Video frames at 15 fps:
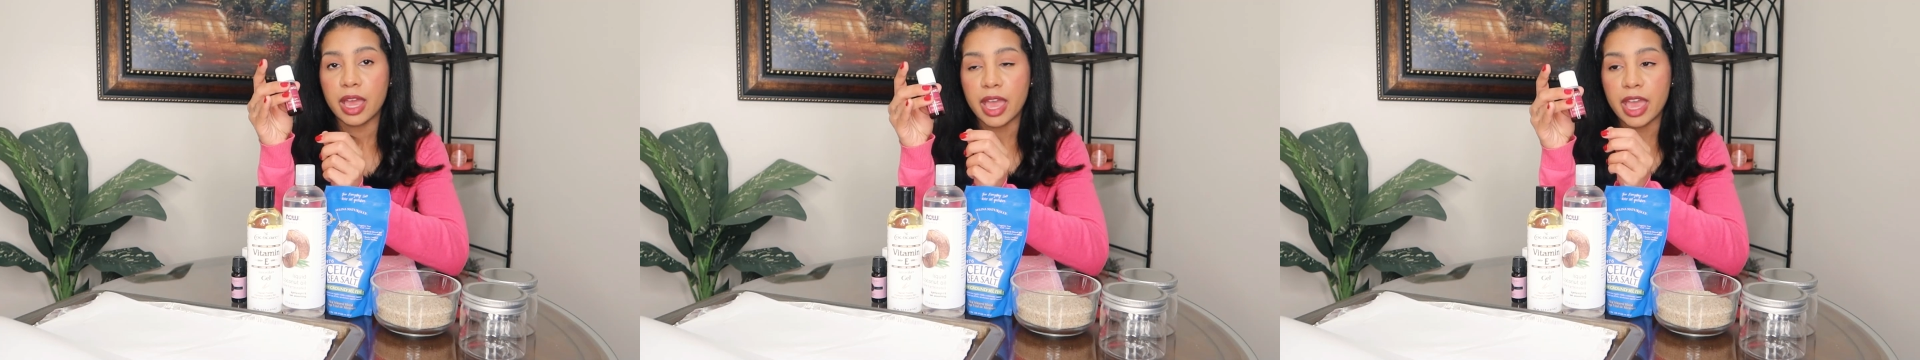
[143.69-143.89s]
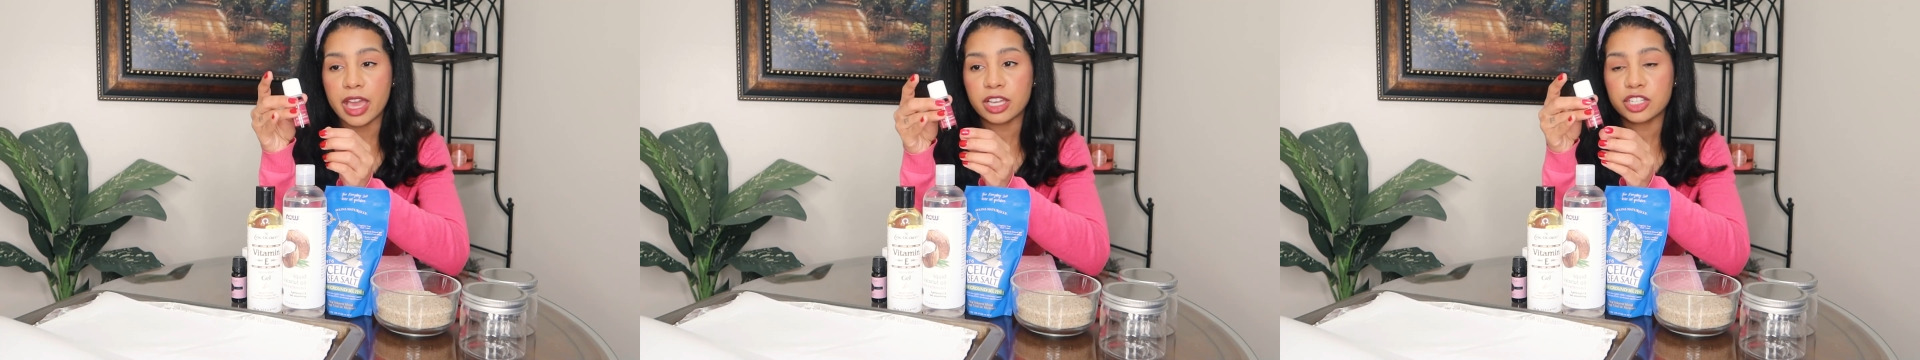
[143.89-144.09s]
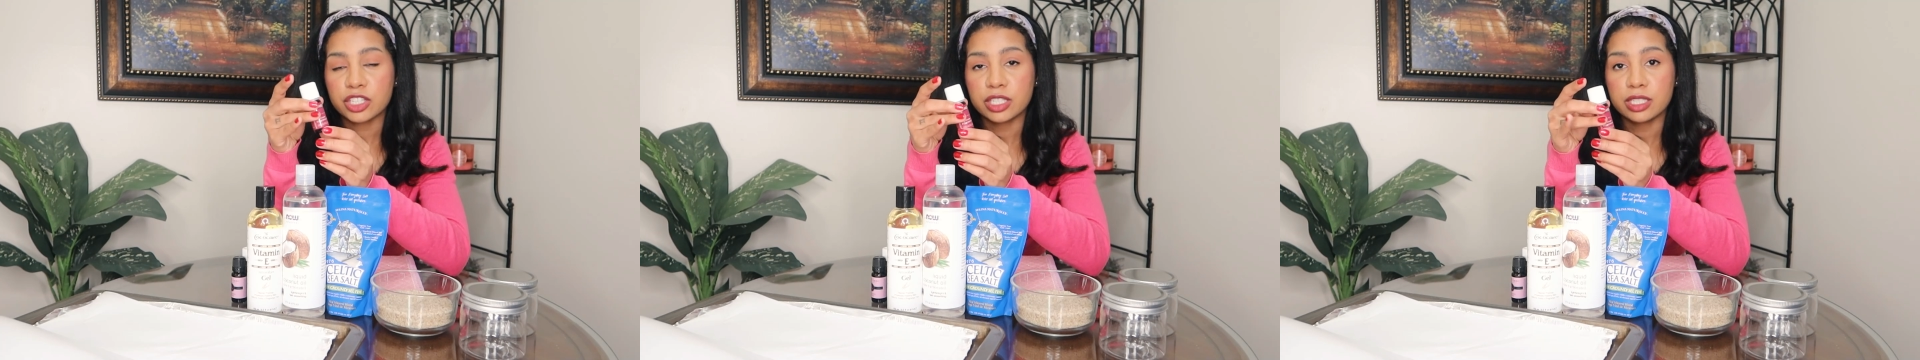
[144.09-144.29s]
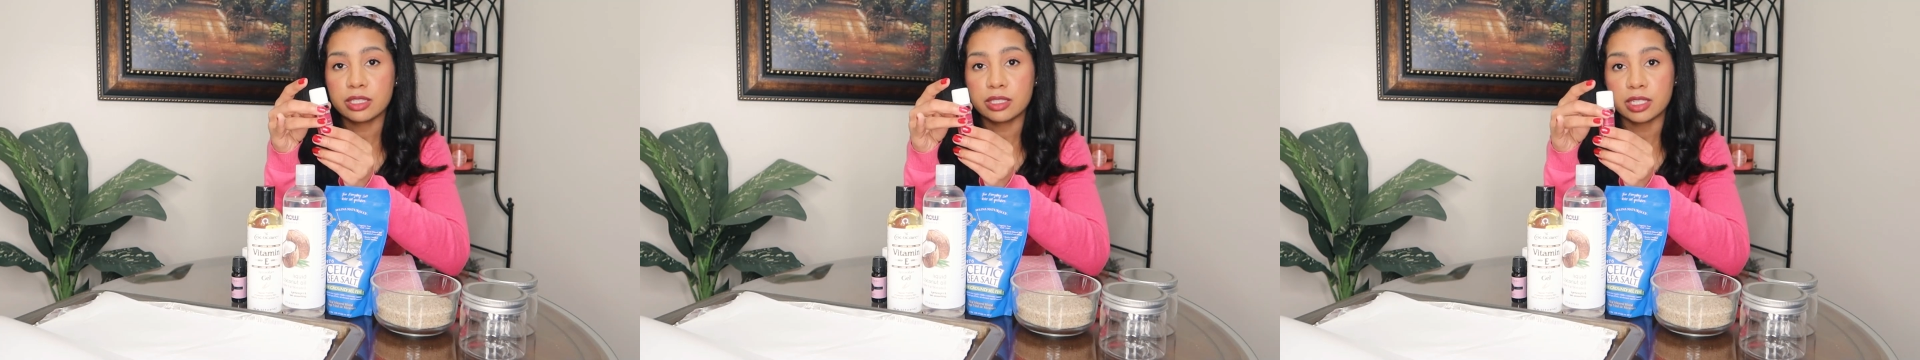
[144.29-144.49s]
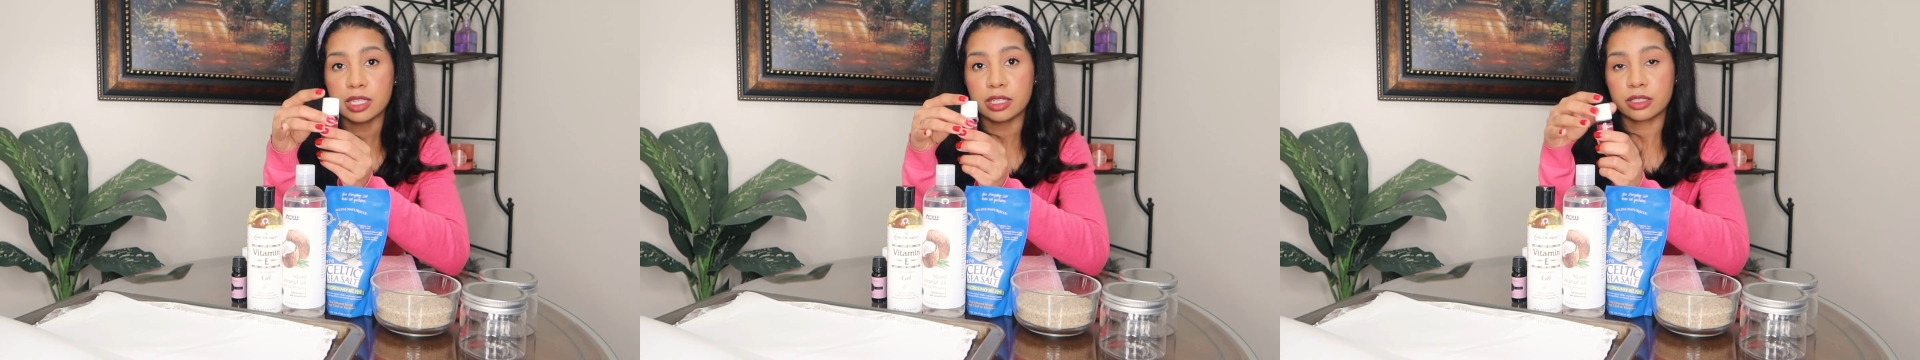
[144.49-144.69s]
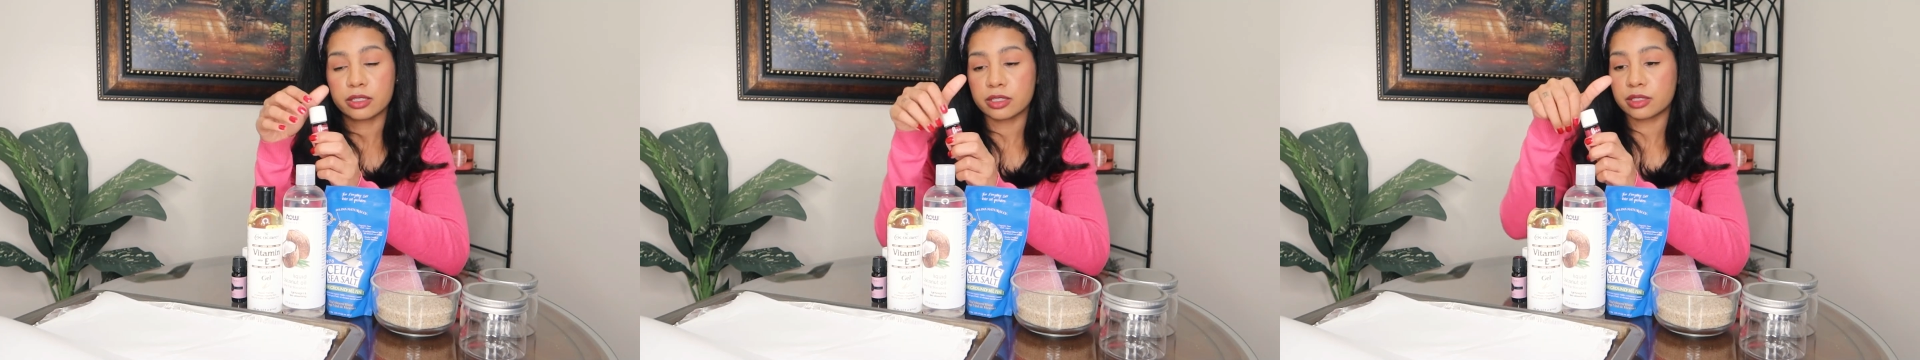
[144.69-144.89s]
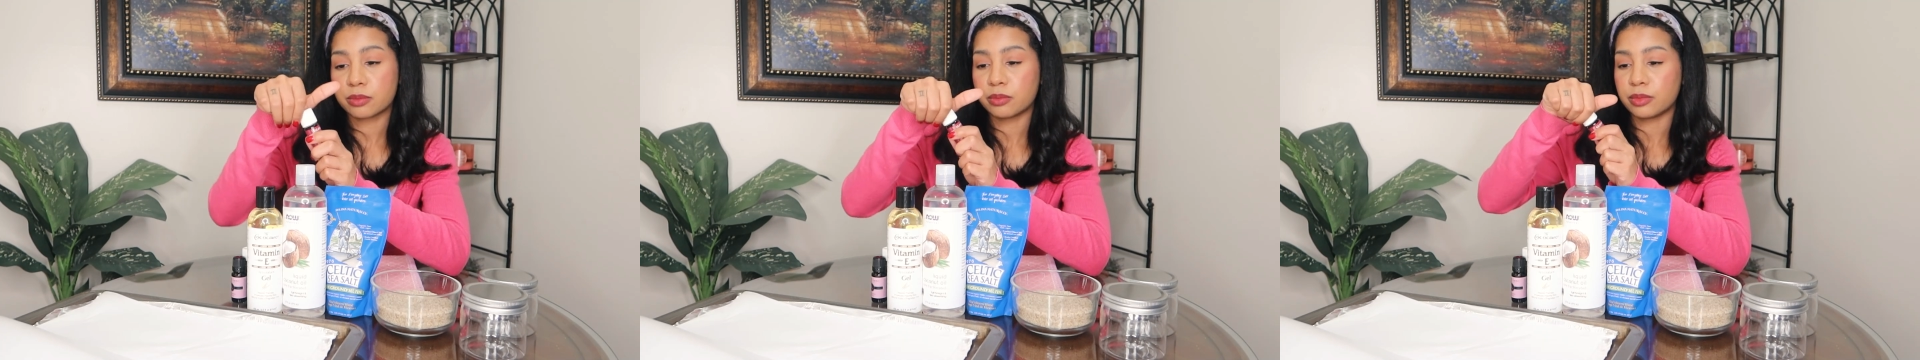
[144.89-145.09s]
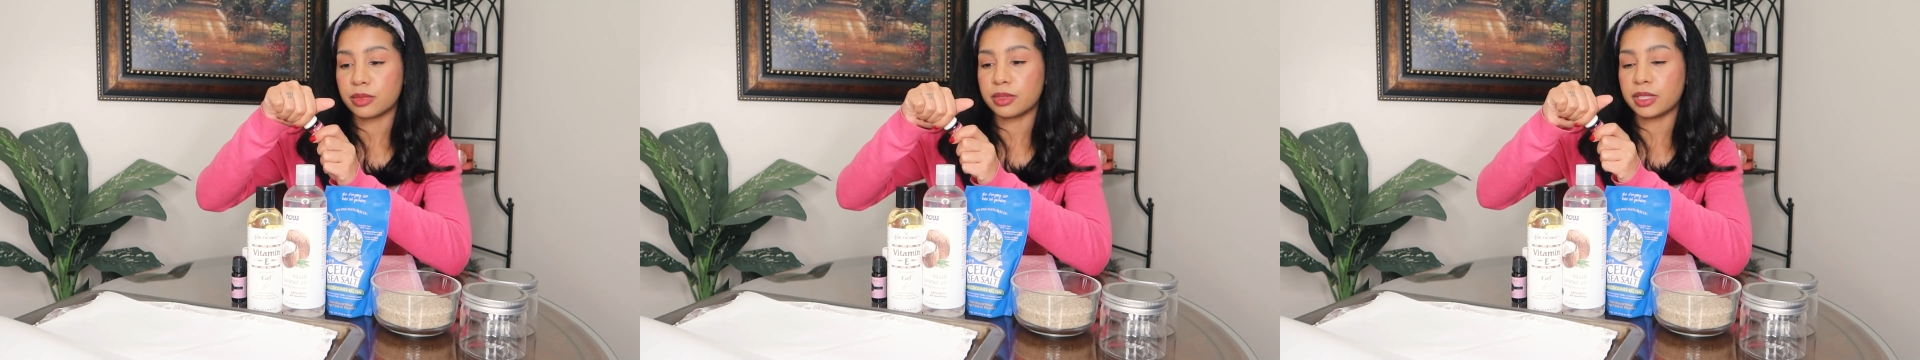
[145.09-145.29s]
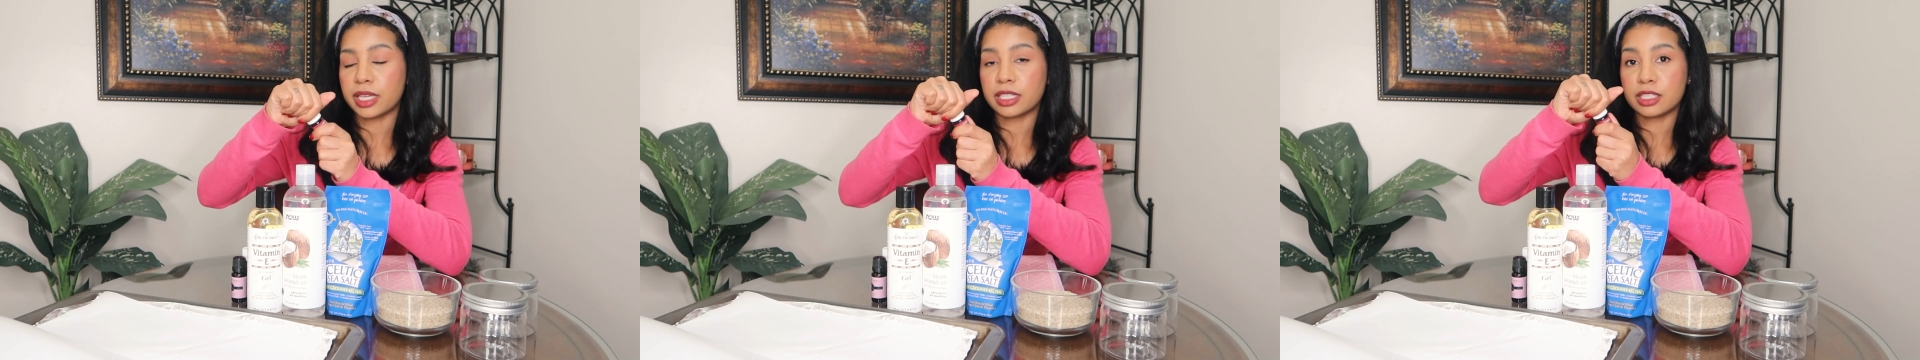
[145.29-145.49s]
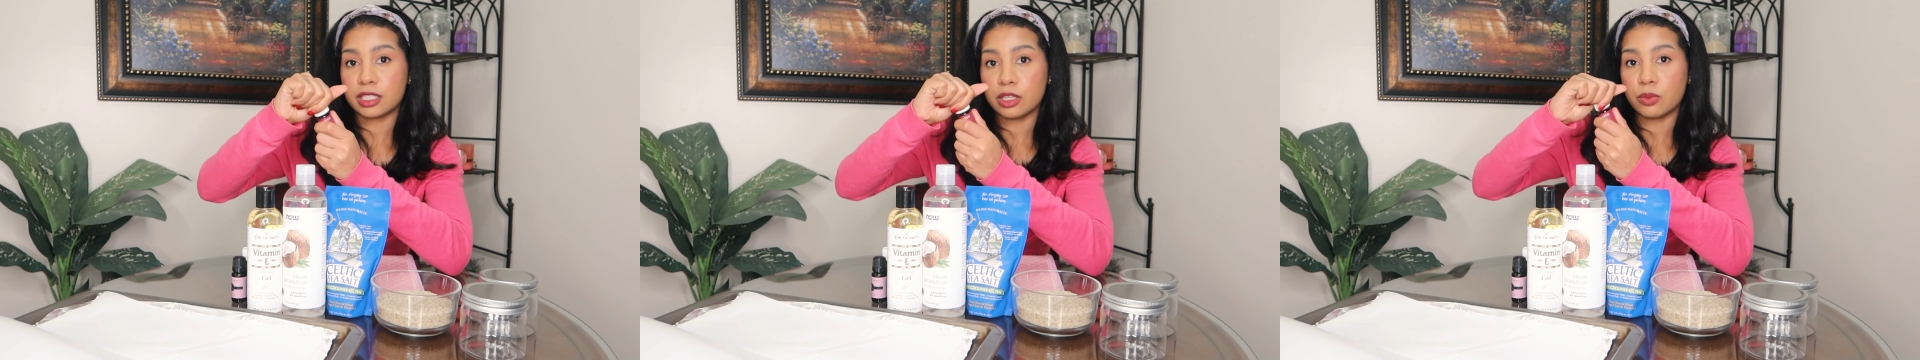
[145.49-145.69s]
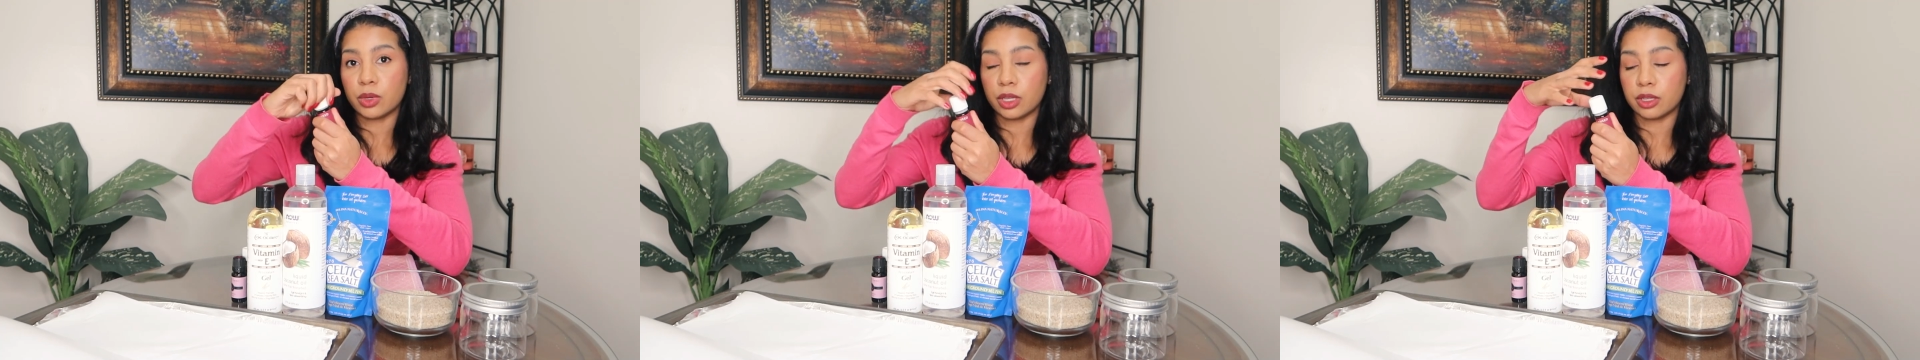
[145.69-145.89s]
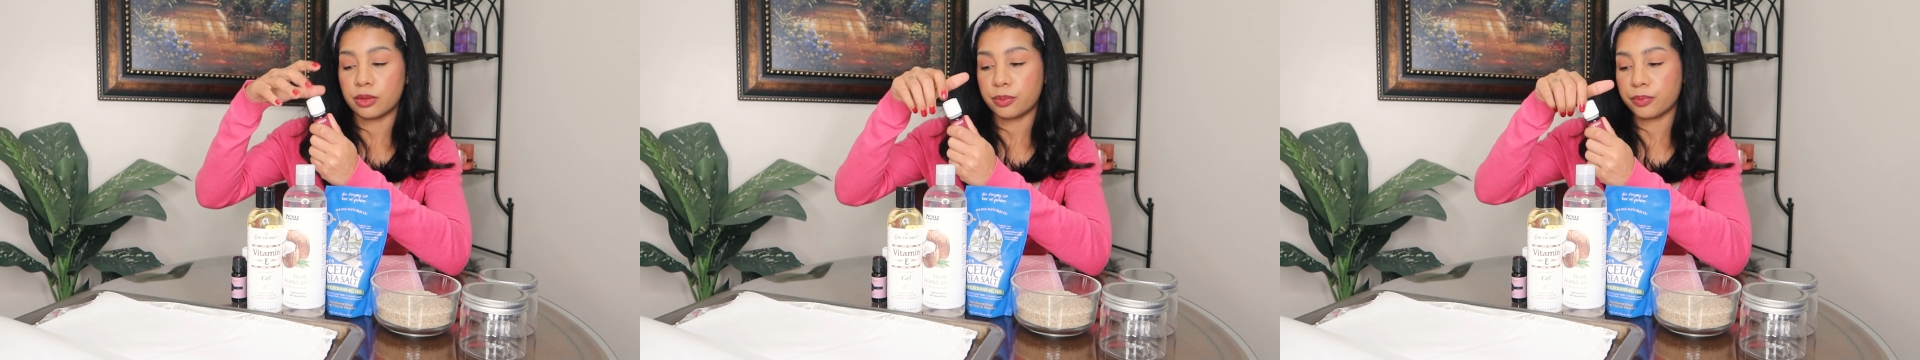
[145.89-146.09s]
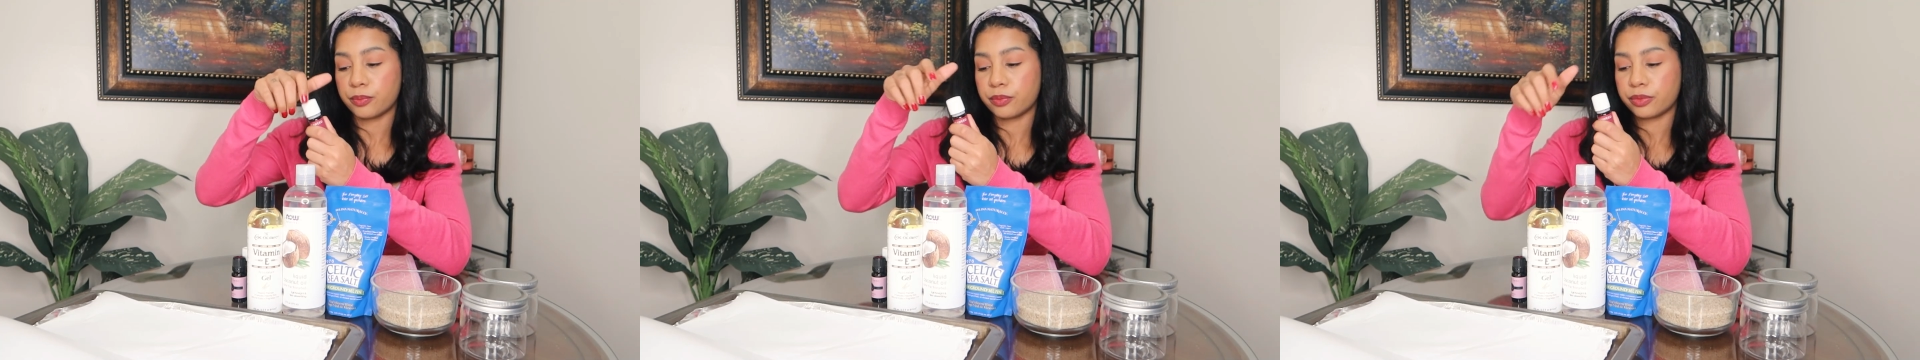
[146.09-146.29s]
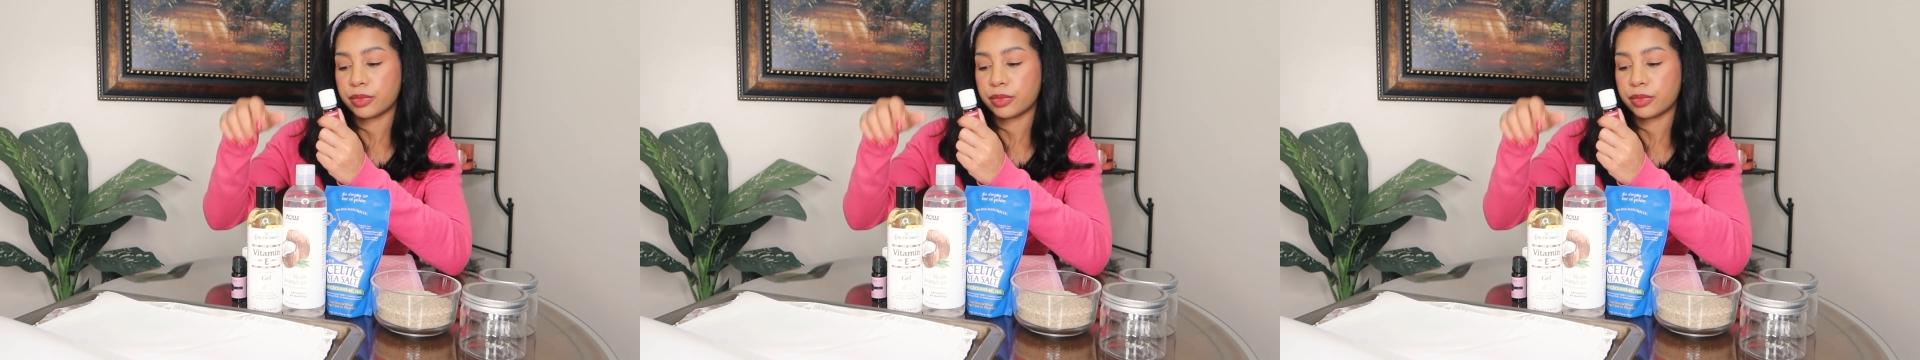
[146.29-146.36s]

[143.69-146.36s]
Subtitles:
actually stinks like seaweed.